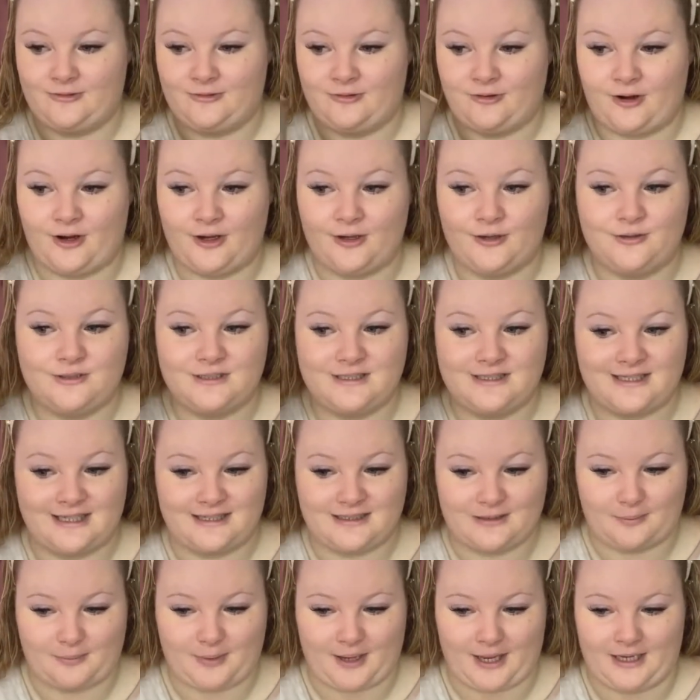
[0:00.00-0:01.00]
I use this as a
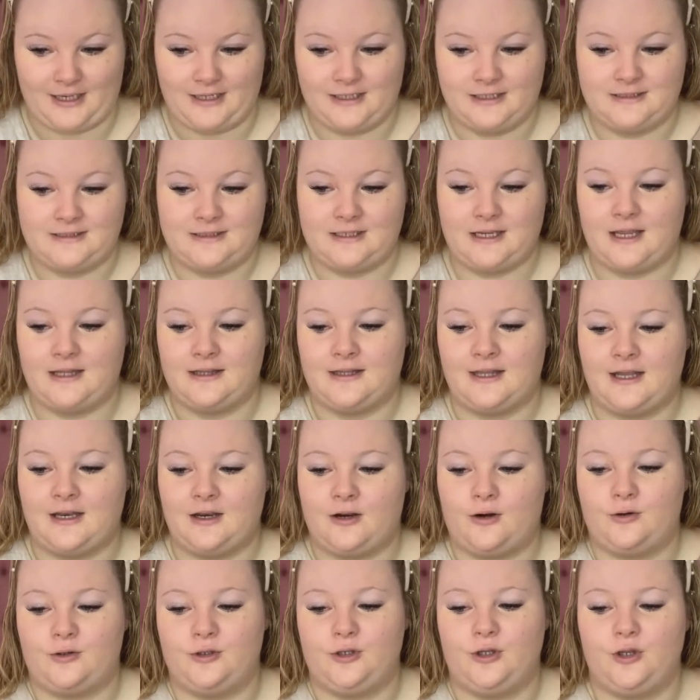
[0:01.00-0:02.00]
base, and then
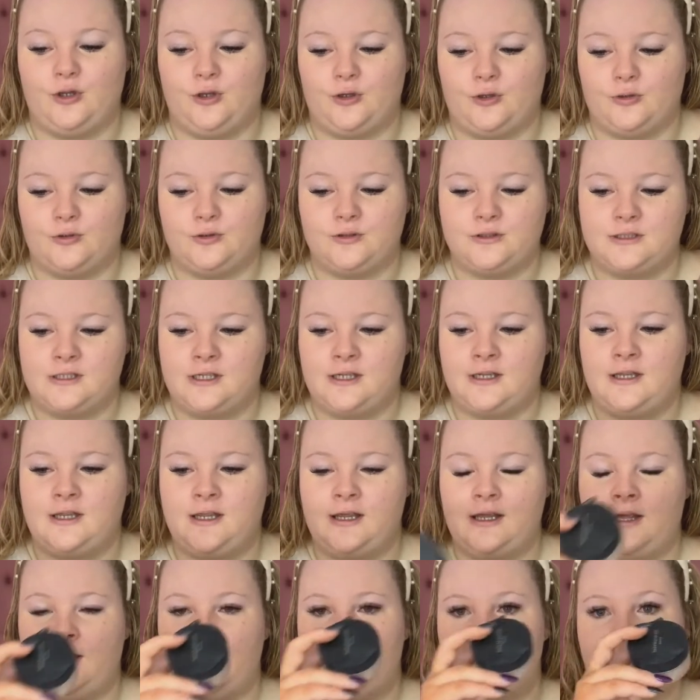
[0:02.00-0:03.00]
I'll use
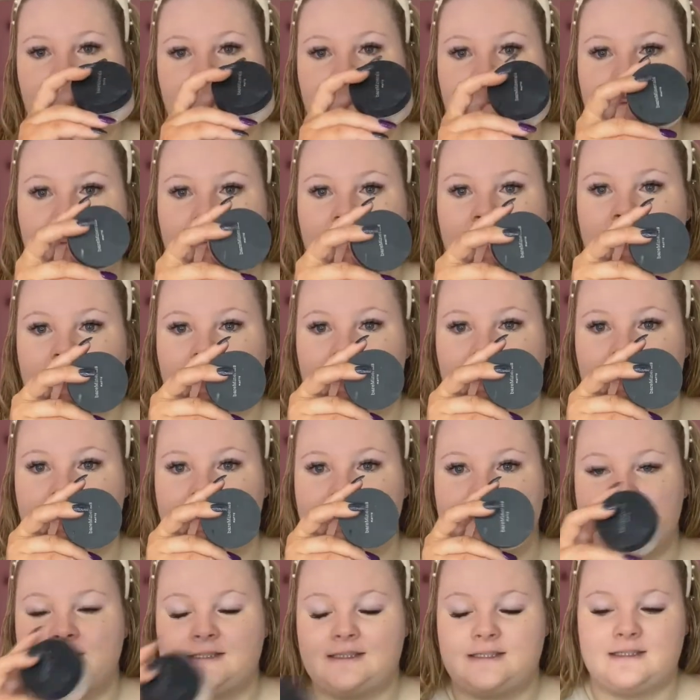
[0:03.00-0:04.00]
this
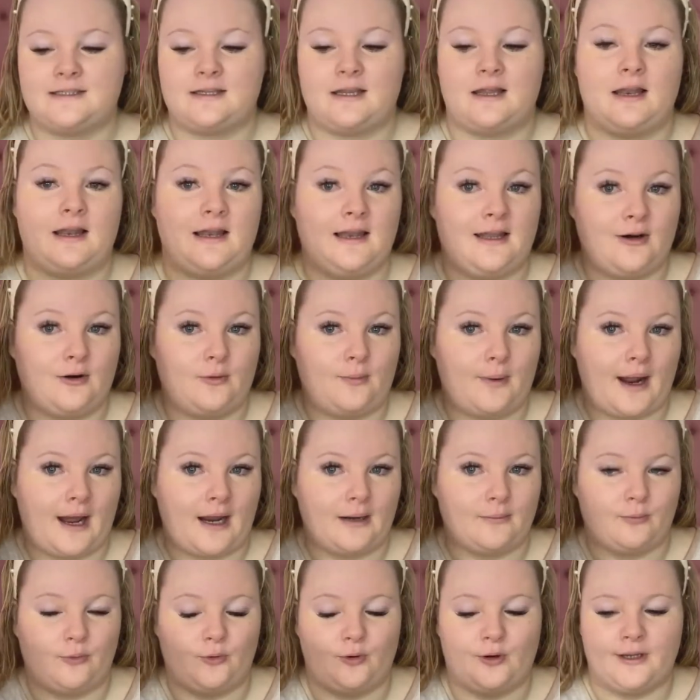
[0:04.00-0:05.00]
little
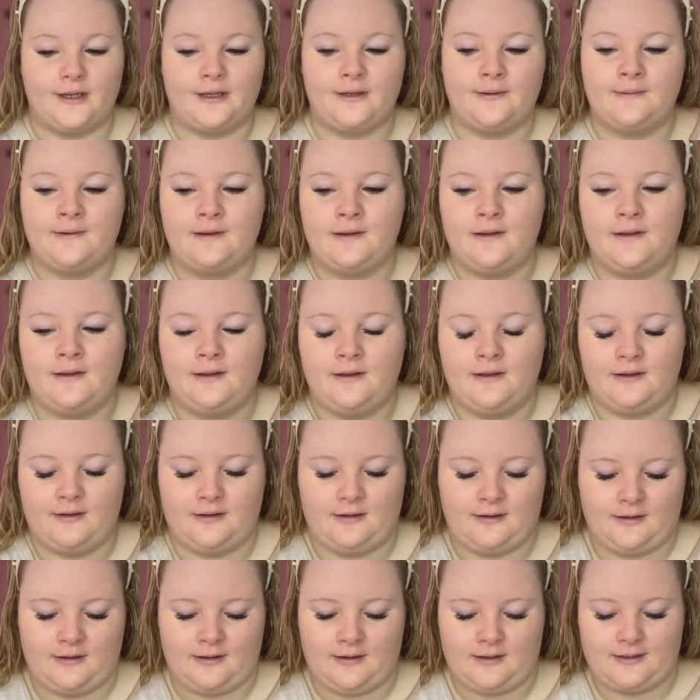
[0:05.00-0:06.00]
bad boy.
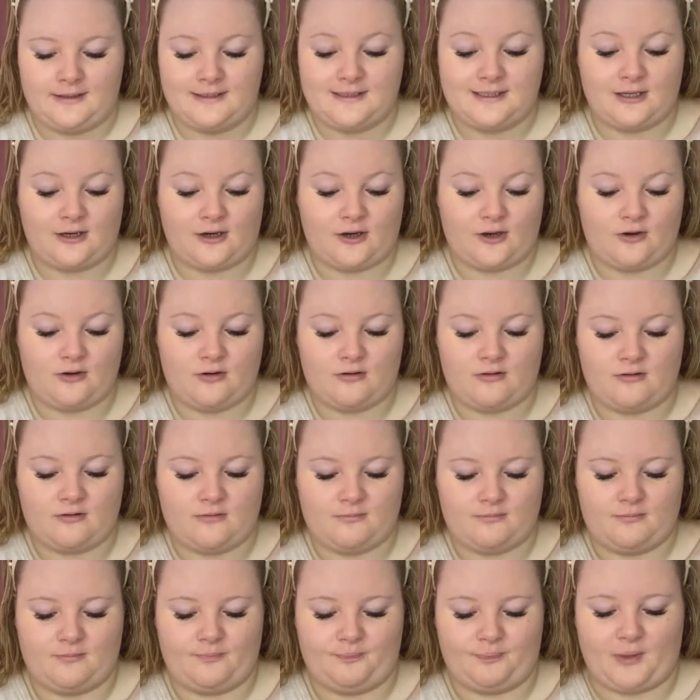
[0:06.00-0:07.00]
So,
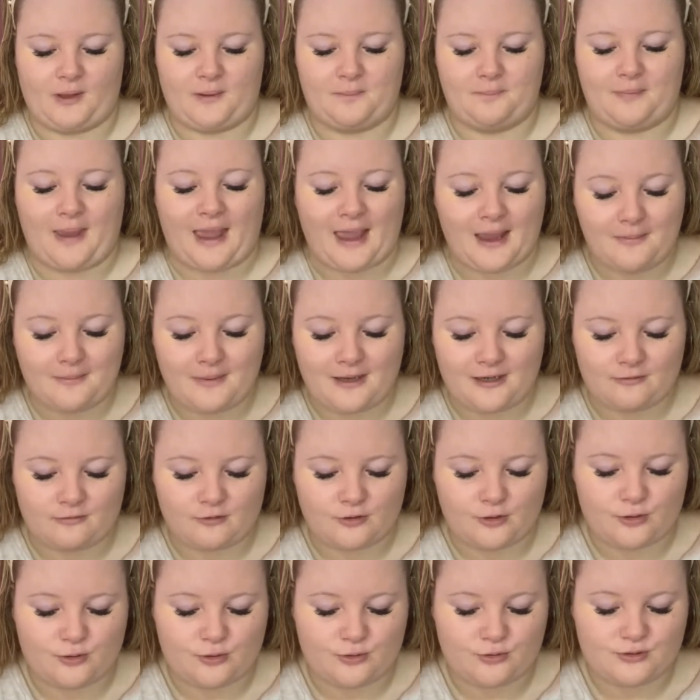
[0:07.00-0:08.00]
Bare
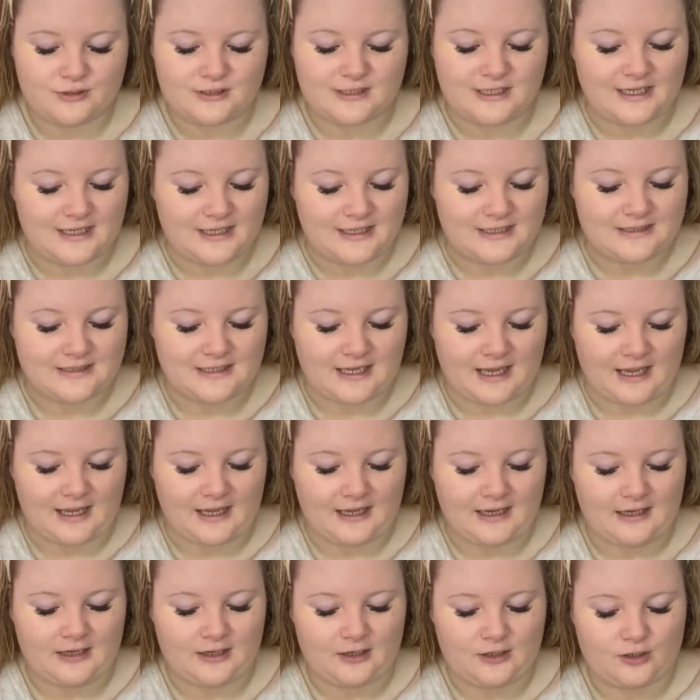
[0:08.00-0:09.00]
Minerals is
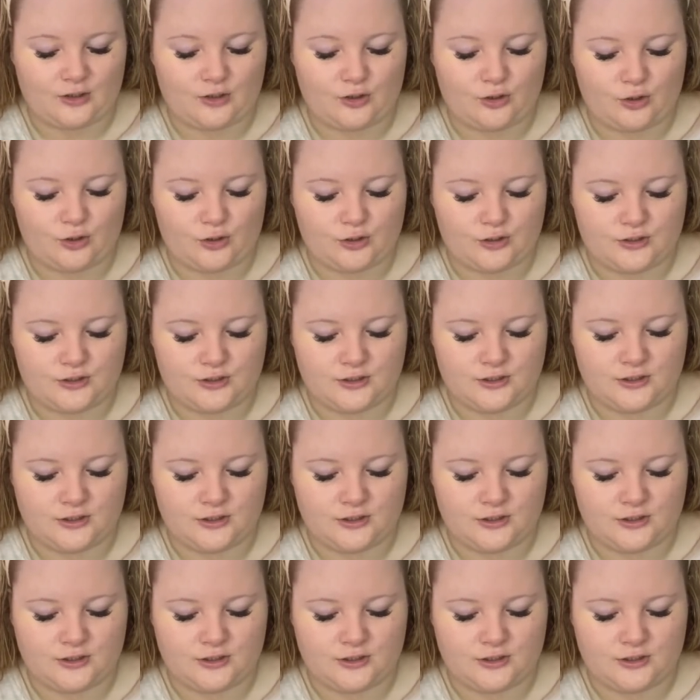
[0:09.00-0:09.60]
a good...